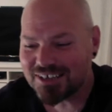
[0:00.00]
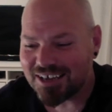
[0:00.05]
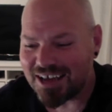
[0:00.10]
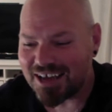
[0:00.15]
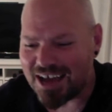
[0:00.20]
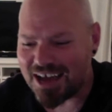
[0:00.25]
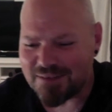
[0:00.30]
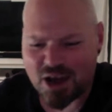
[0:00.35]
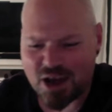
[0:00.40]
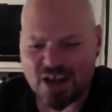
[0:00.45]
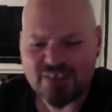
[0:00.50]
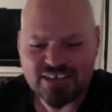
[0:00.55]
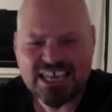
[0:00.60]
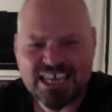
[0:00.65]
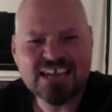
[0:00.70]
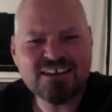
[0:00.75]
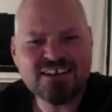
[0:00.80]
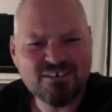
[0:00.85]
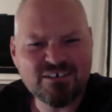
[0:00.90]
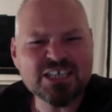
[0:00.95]
Um, I,
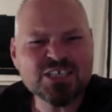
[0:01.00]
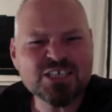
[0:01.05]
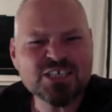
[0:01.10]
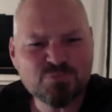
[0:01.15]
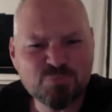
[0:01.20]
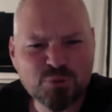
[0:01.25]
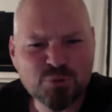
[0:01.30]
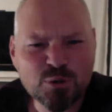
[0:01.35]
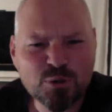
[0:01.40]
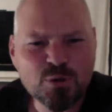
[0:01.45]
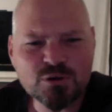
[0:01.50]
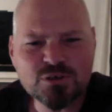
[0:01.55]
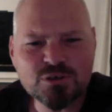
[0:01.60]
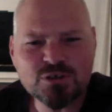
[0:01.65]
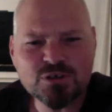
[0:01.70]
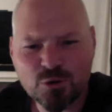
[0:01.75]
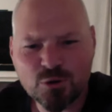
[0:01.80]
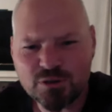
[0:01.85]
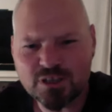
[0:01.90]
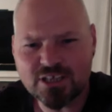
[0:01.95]
again, I've explored
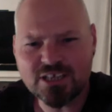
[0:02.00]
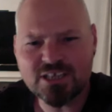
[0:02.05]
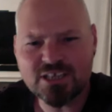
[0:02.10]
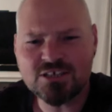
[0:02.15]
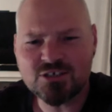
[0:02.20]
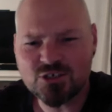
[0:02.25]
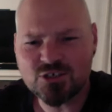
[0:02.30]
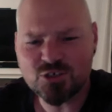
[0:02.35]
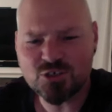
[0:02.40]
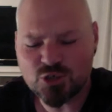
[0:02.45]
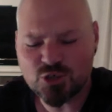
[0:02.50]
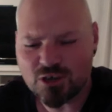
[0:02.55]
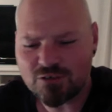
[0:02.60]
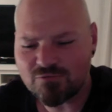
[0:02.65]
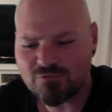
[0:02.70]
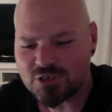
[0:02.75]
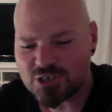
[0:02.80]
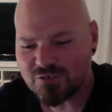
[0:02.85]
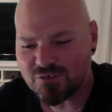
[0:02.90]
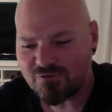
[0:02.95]
all these
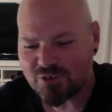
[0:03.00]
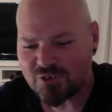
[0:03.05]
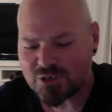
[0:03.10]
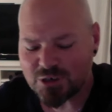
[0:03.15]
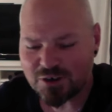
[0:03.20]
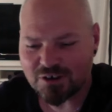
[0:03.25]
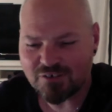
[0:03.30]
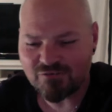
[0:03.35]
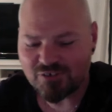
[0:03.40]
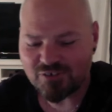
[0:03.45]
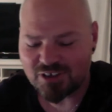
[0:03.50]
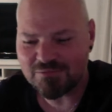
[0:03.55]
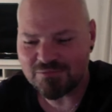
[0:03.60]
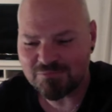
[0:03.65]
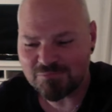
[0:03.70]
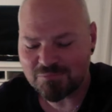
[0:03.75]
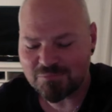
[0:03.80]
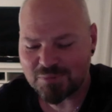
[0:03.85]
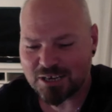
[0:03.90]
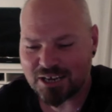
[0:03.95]
genres of photography and